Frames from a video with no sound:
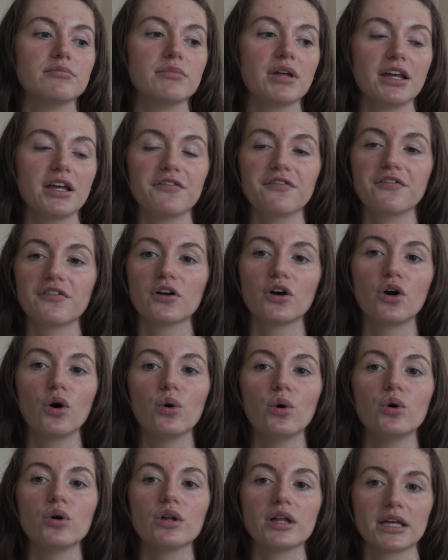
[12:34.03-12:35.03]
if the
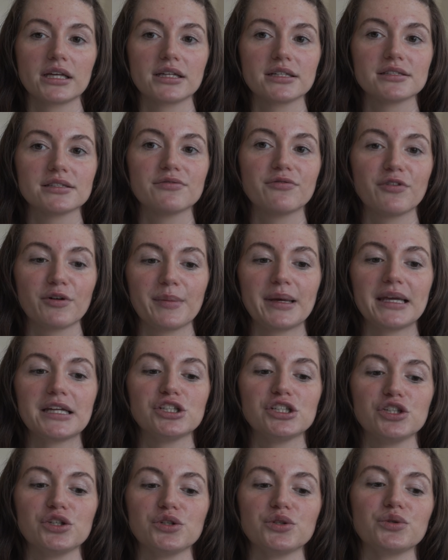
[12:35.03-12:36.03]
goal is for me
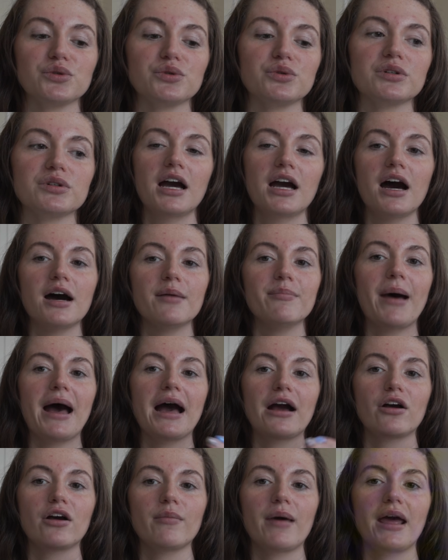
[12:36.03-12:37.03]
to cut
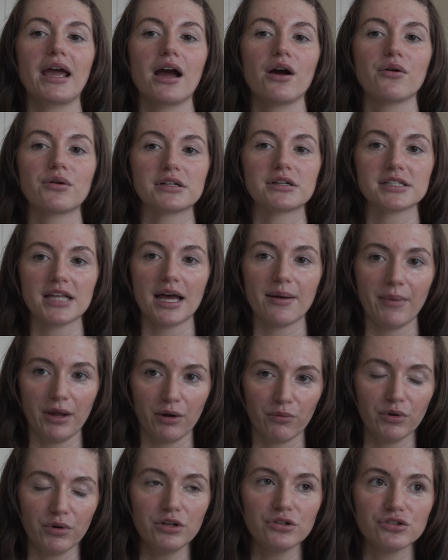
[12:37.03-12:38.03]
back on my hours at my
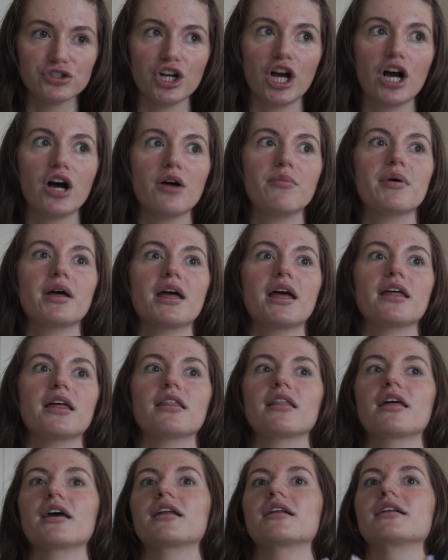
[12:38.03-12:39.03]
real job
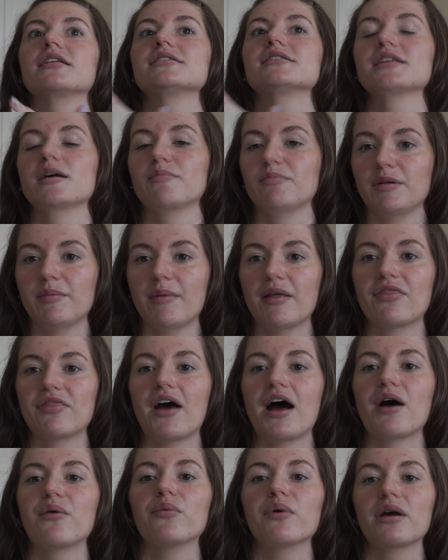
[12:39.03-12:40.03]
and then supplement
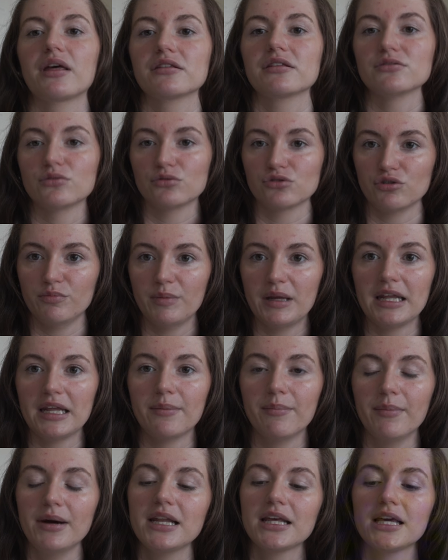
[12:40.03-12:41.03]
that with social media
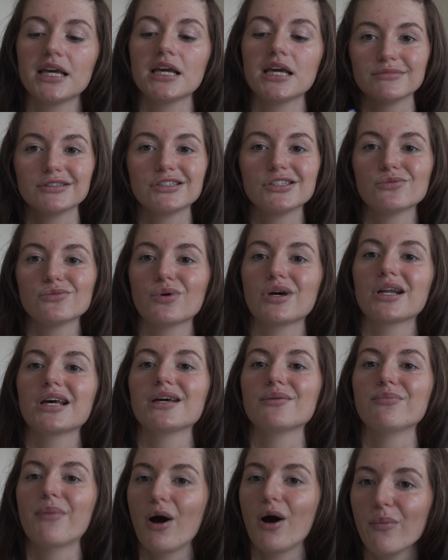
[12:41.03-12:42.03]
money, which is what I
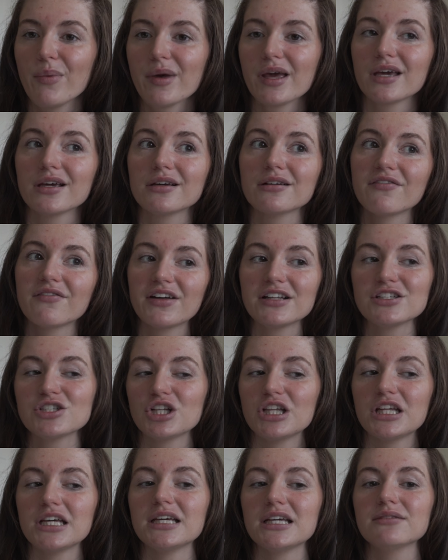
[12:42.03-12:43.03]
am hoping
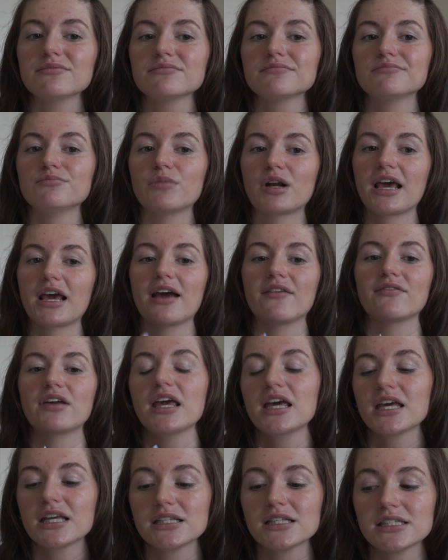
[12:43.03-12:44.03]
eventually when I have
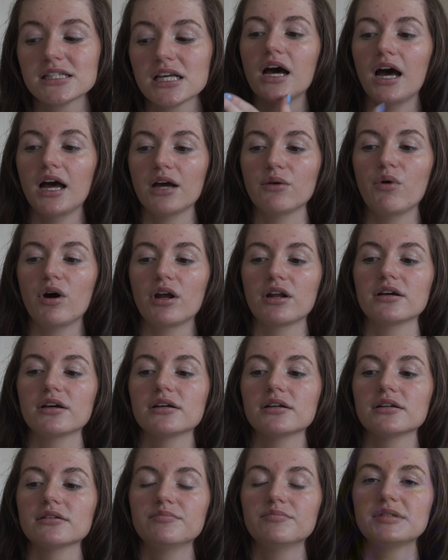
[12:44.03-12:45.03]
kids, I want
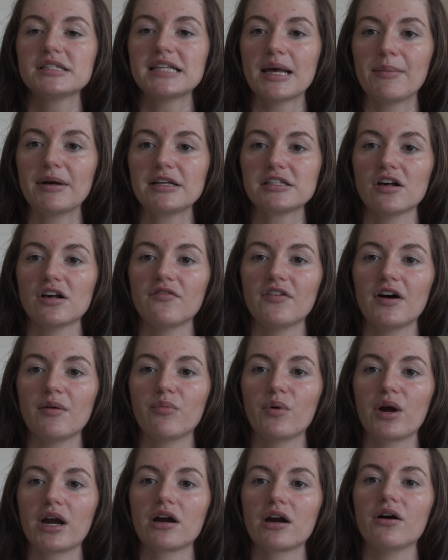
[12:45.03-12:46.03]
to set myself up
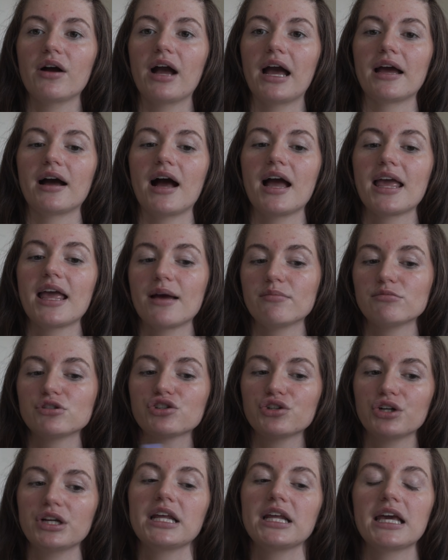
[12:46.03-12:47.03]
where, okay, I am
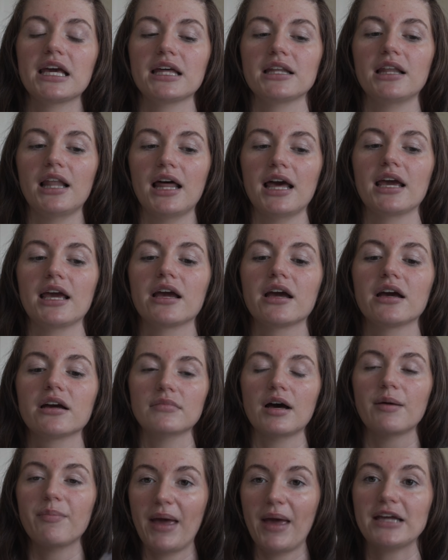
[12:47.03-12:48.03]
treating it like
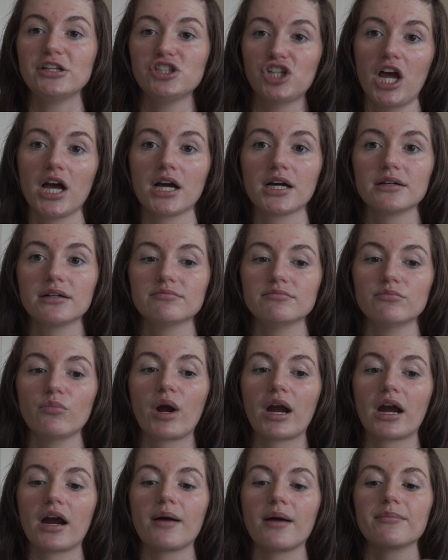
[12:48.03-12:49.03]
a paycheck
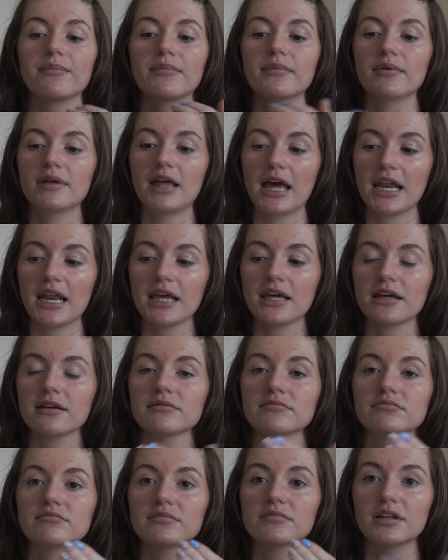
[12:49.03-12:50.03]
where I'm getting
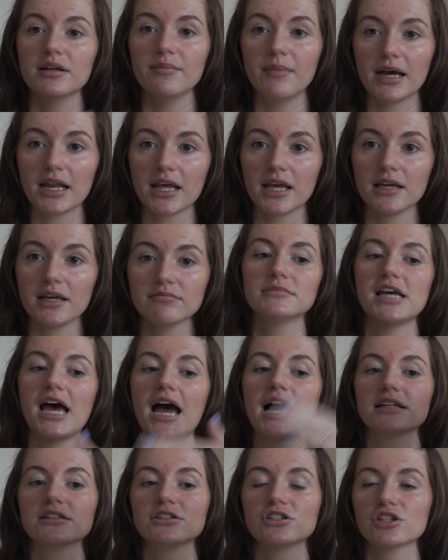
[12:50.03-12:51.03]
the money,
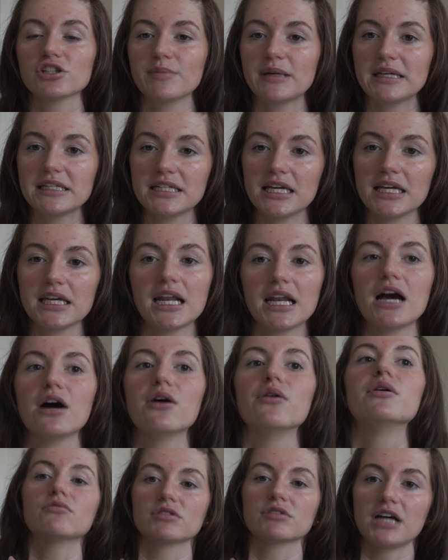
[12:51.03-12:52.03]
taxes are being taken
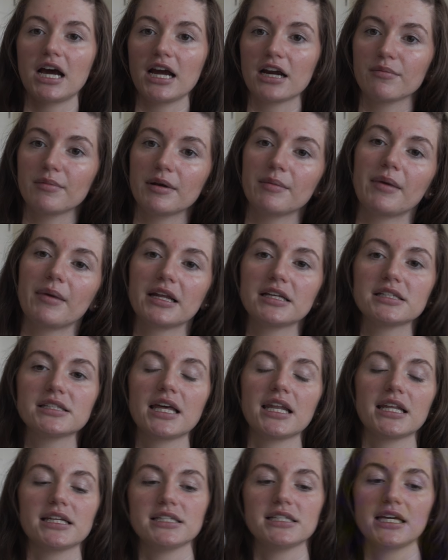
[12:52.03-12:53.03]
out, retirement money is
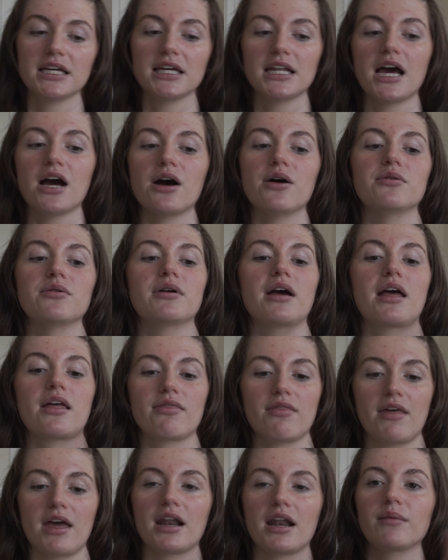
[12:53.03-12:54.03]
getting taken out,
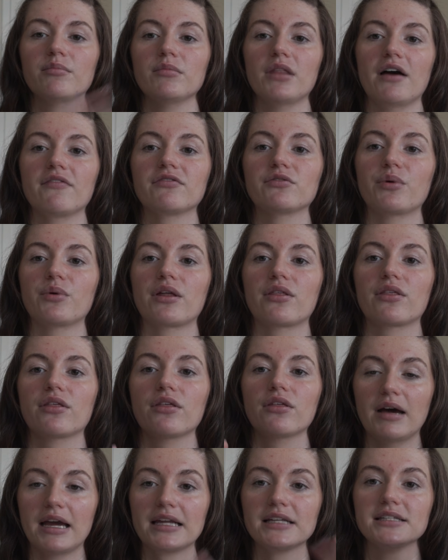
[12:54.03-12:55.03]
and then I'm left with
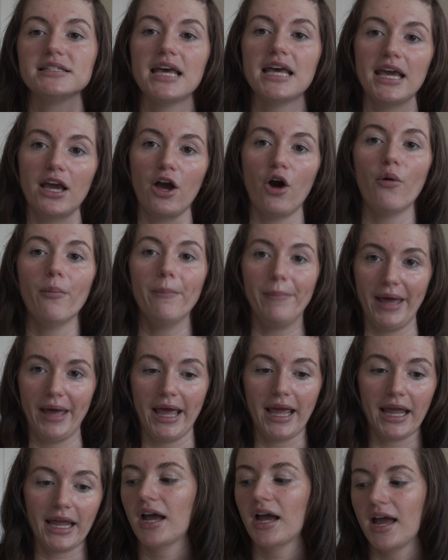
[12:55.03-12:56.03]
my take-home
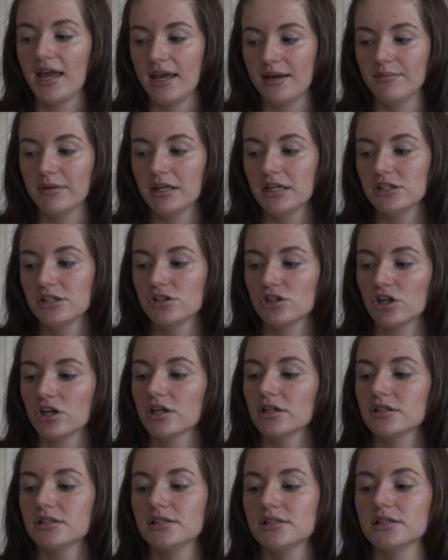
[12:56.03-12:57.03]
pay. I am gonna
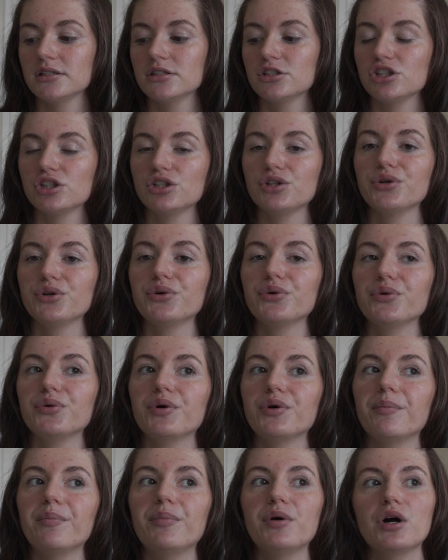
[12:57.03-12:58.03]
start
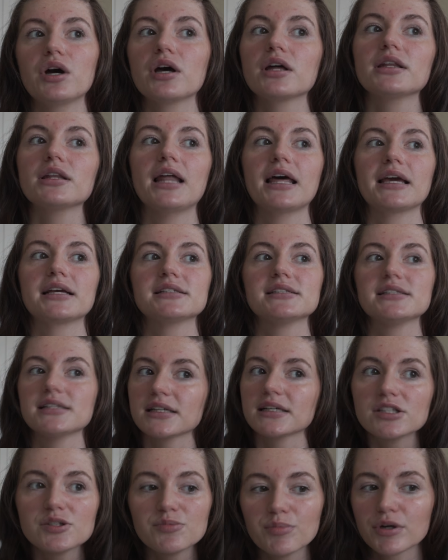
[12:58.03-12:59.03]
to put like
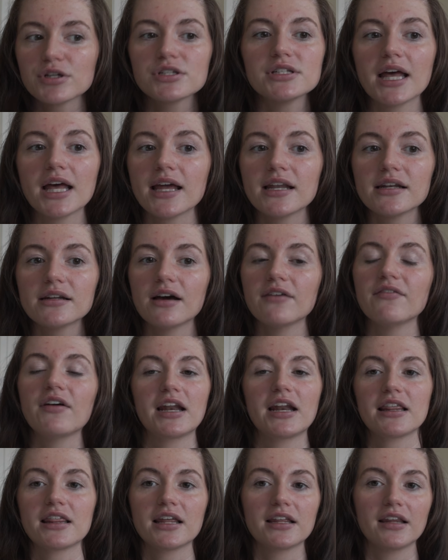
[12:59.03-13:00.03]
6% of
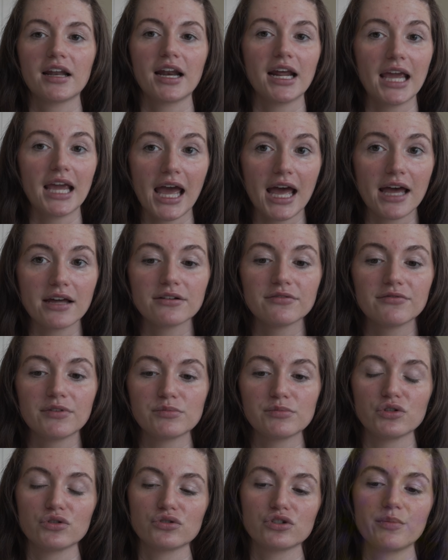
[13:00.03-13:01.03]
anything that I get
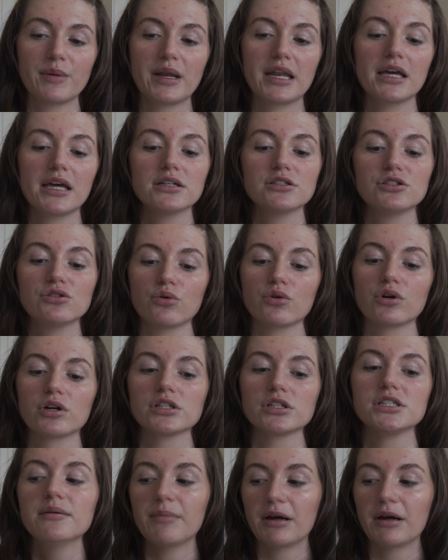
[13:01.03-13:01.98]
from social media towards